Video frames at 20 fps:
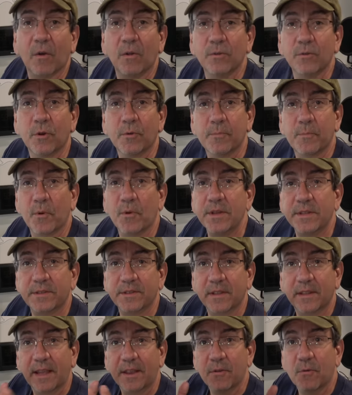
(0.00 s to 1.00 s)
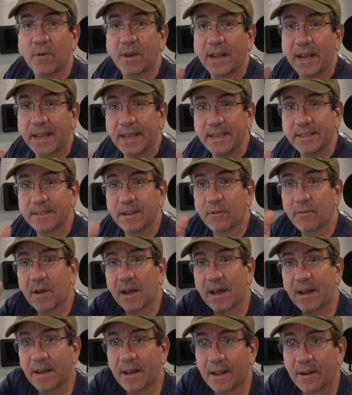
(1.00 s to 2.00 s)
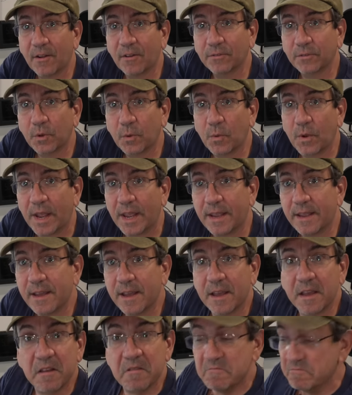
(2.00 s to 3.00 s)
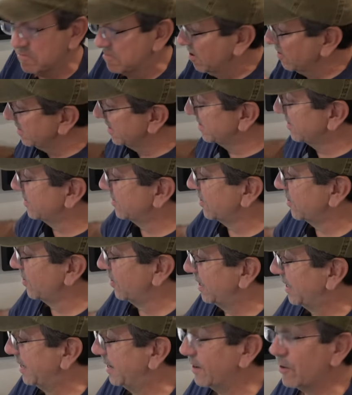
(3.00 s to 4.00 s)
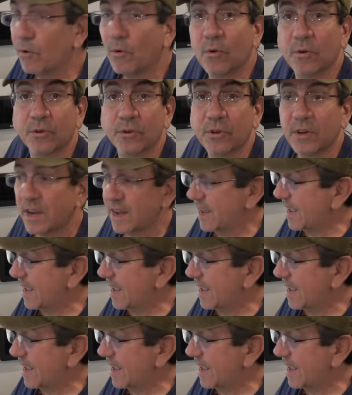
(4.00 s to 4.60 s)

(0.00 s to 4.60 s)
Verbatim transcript: all your points that you want to hit along the way not necessarily in order,